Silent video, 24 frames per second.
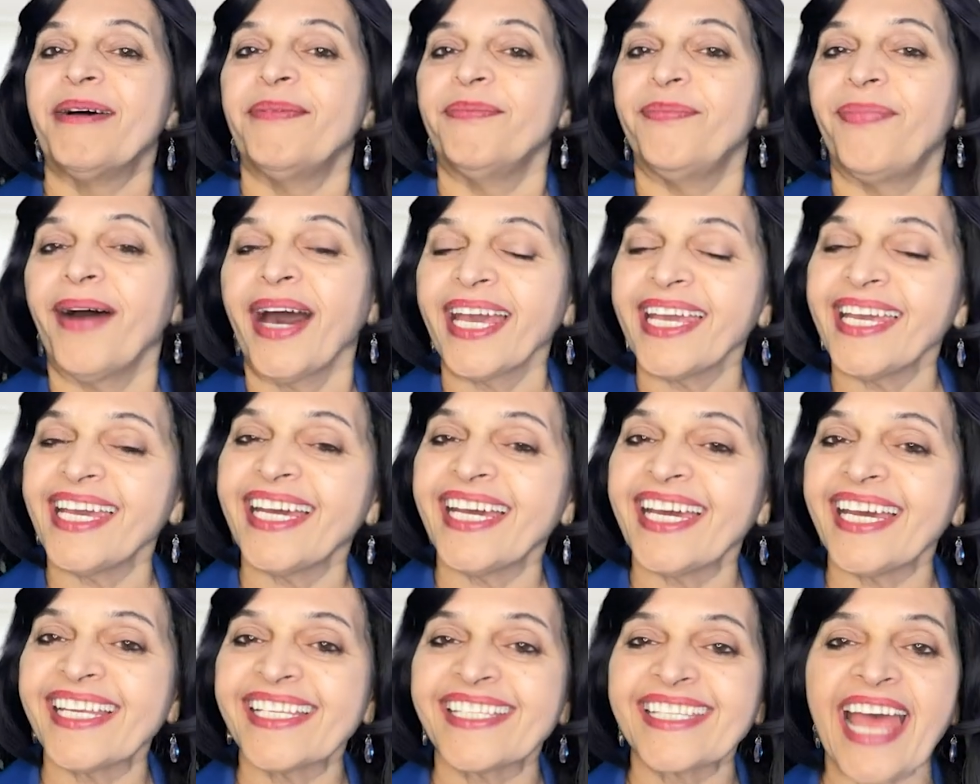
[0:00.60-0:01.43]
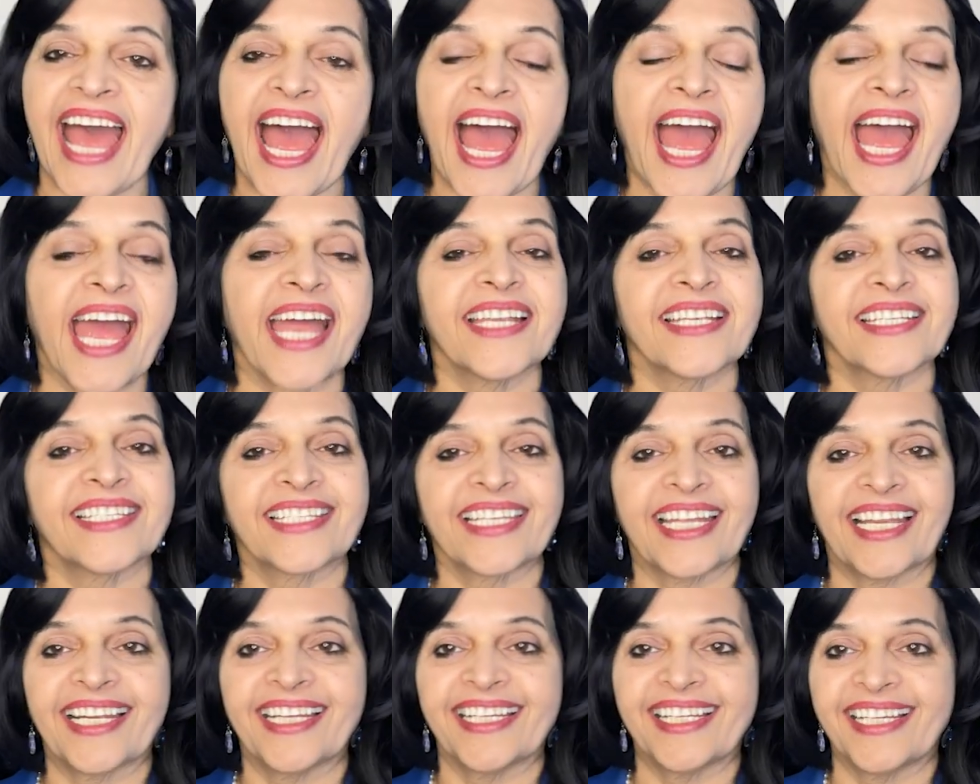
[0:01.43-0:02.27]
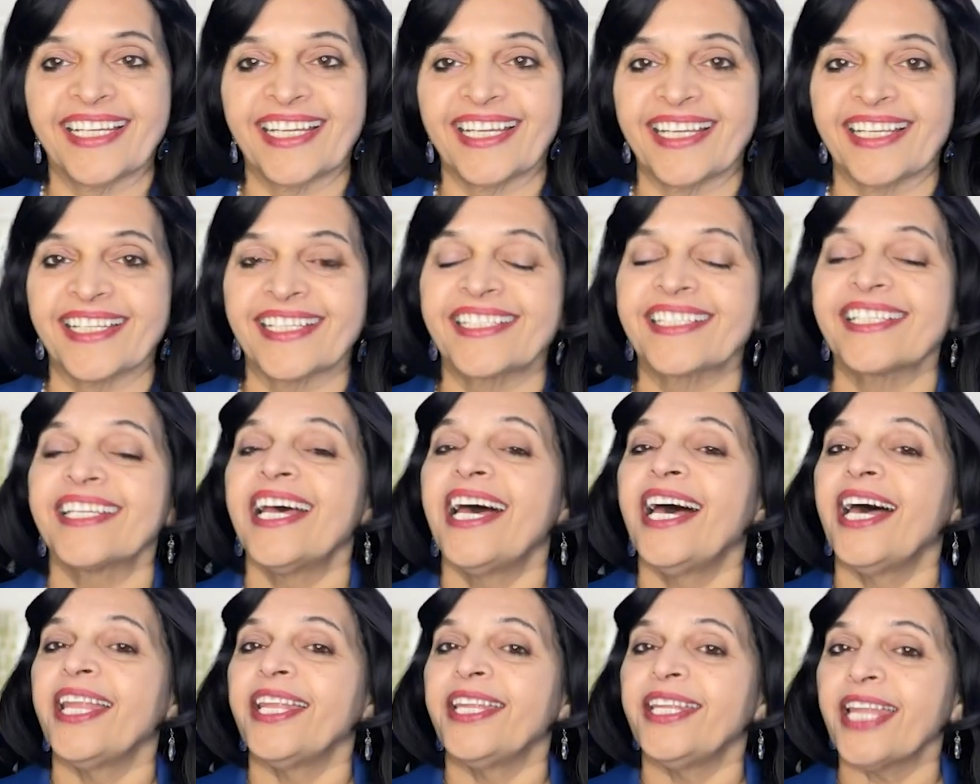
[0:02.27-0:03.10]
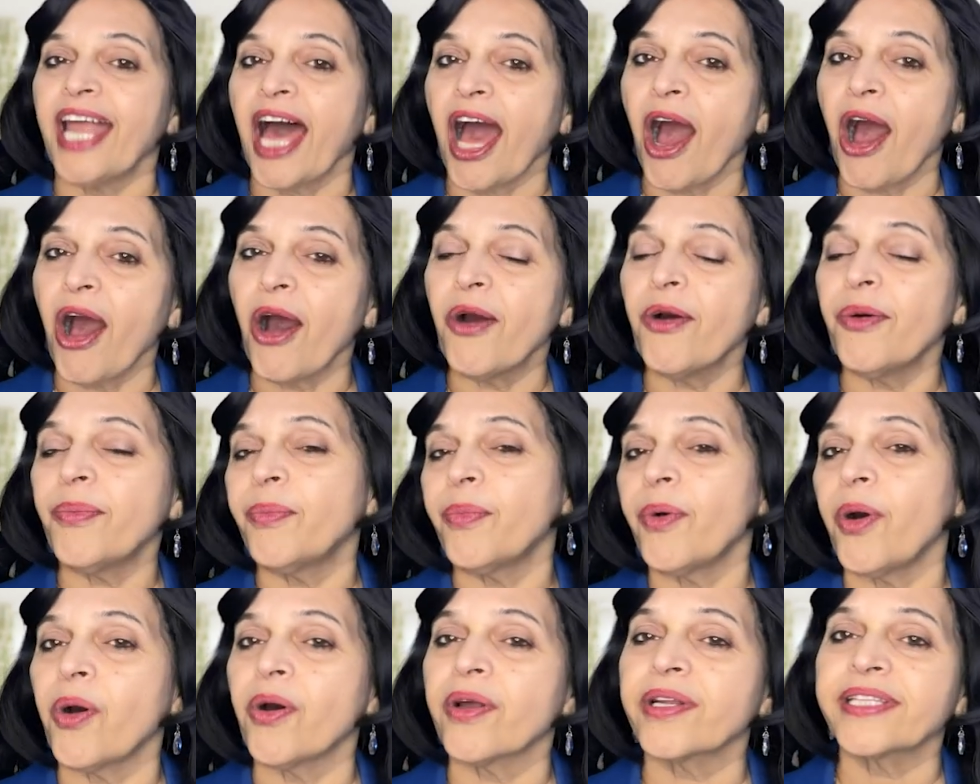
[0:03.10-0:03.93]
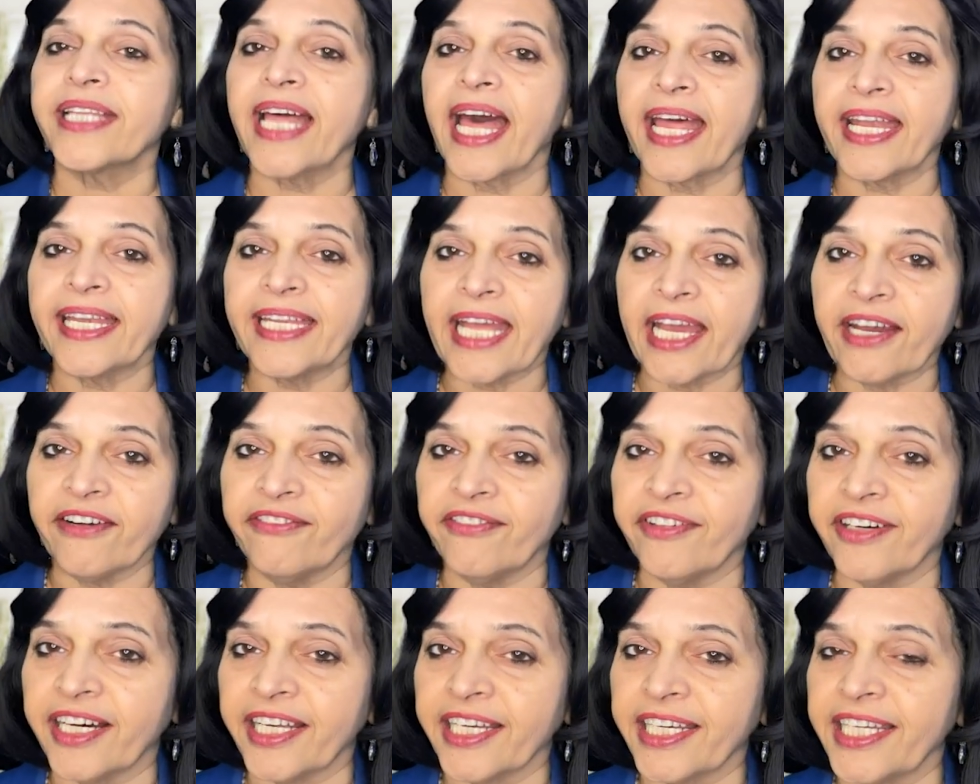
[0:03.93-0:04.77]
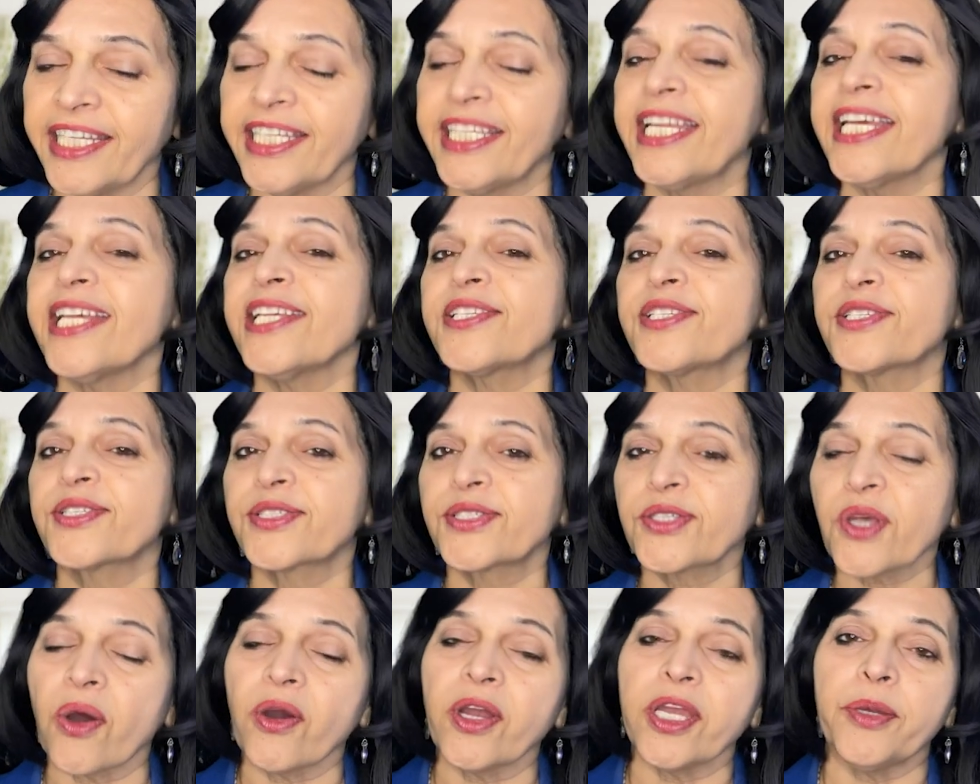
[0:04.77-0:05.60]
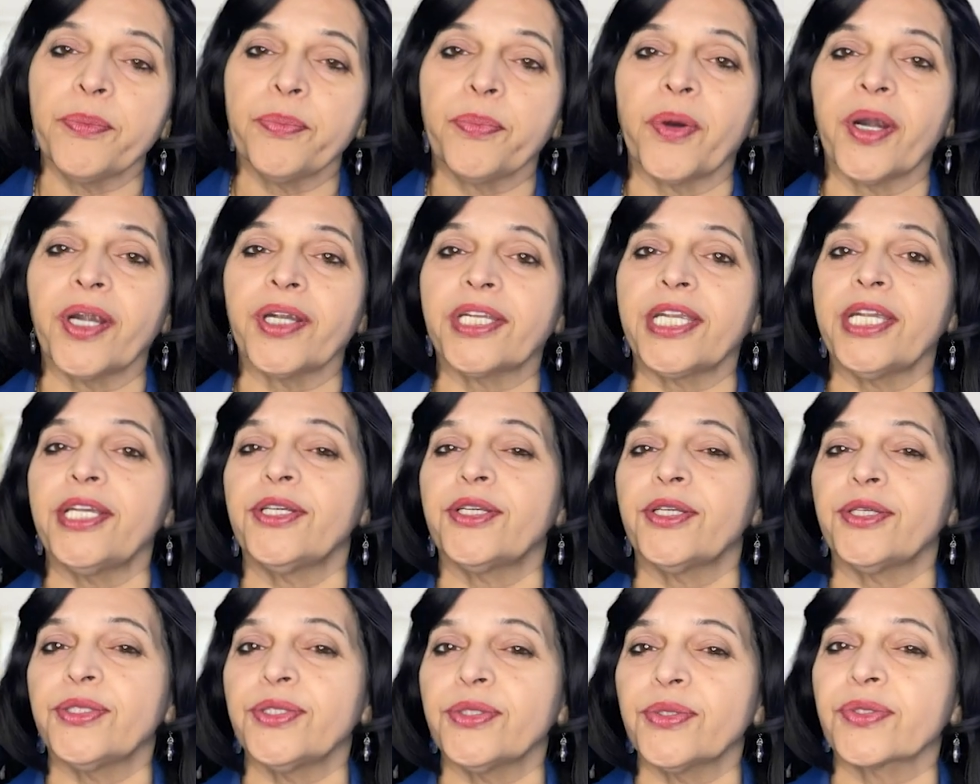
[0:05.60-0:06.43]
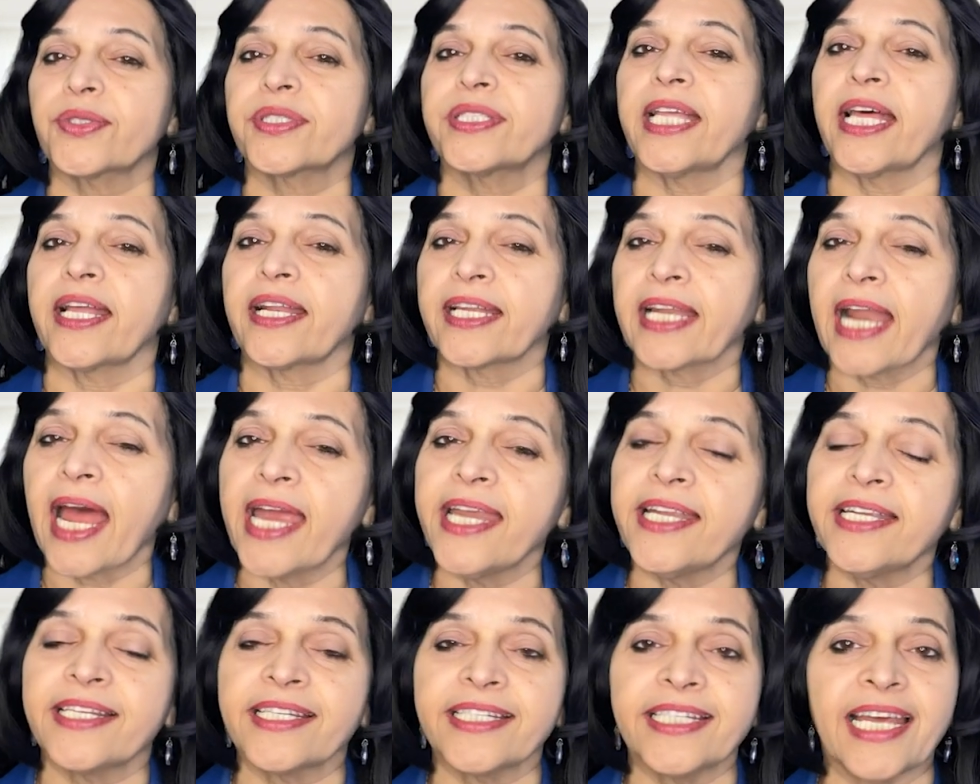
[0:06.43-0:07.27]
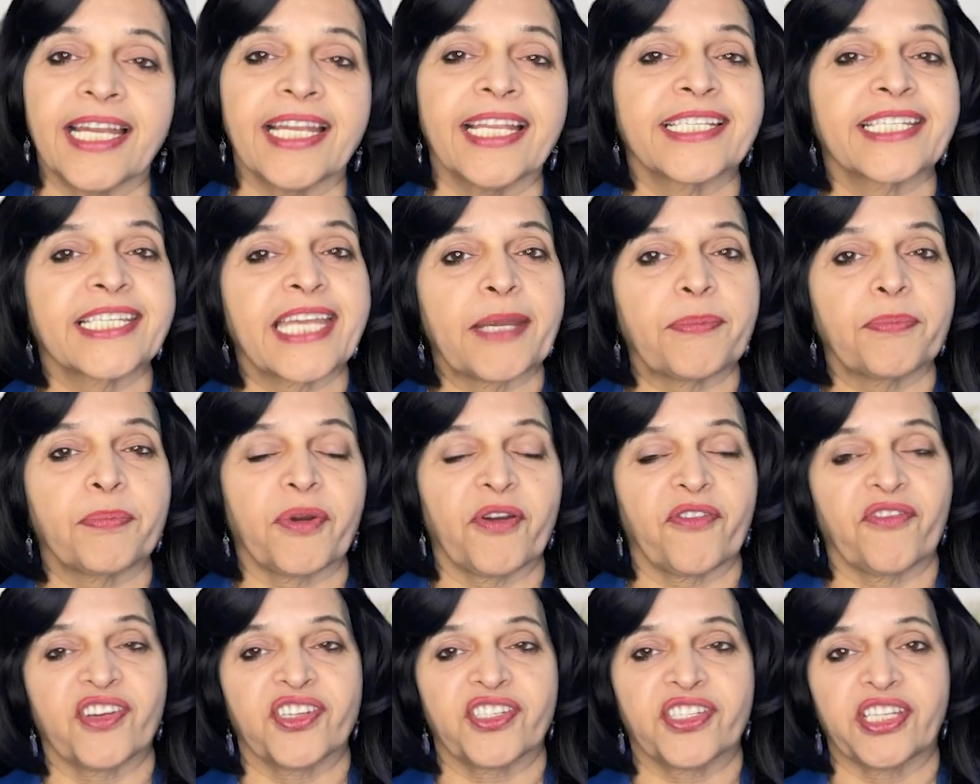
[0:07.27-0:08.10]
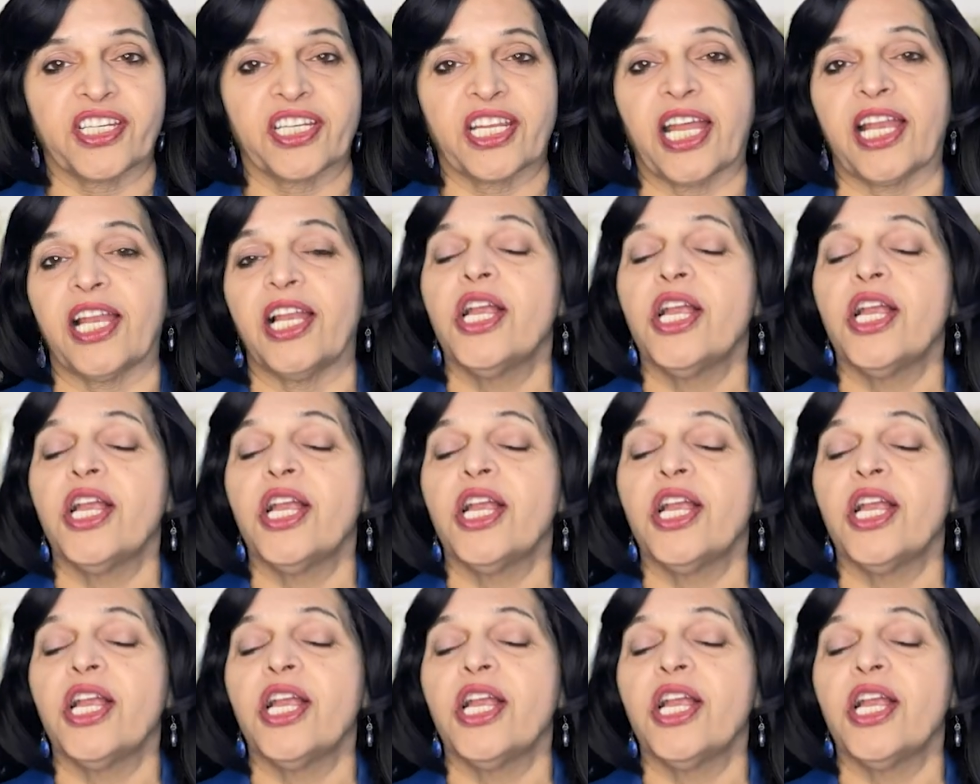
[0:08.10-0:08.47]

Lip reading: Buyers and sellers. Now more than ever, it is so important to use the right real estate professional